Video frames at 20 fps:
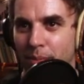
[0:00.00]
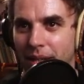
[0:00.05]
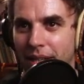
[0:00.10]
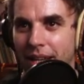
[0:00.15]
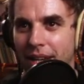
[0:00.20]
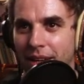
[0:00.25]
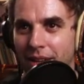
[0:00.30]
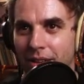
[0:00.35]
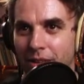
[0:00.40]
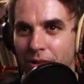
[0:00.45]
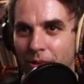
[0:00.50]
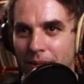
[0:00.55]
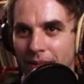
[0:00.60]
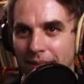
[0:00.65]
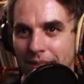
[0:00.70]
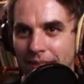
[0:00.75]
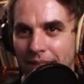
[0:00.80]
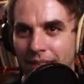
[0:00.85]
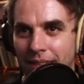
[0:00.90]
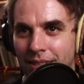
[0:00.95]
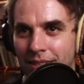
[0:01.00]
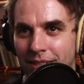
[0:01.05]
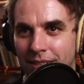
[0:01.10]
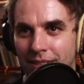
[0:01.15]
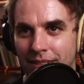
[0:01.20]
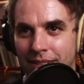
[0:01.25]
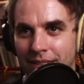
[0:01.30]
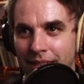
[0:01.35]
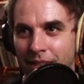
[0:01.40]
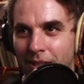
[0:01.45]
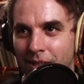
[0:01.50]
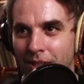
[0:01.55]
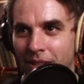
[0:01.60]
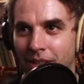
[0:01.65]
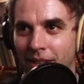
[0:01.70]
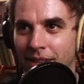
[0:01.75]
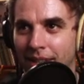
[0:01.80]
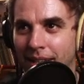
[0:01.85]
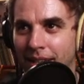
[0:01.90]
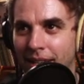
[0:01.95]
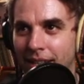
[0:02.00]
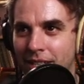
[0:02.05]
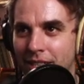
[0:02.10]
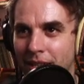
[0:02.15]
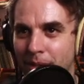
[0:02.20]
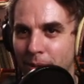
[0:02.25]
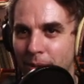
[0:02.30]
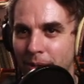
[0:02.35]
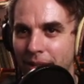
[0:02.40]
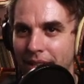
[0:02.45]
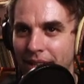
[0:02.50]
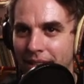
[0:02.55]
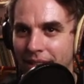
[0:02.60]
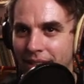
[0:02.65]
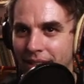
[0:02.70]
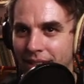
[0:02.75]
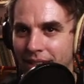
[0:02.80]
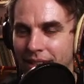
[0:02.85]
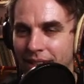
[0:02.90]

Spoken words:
But yeah, well seen to take the eye shape away.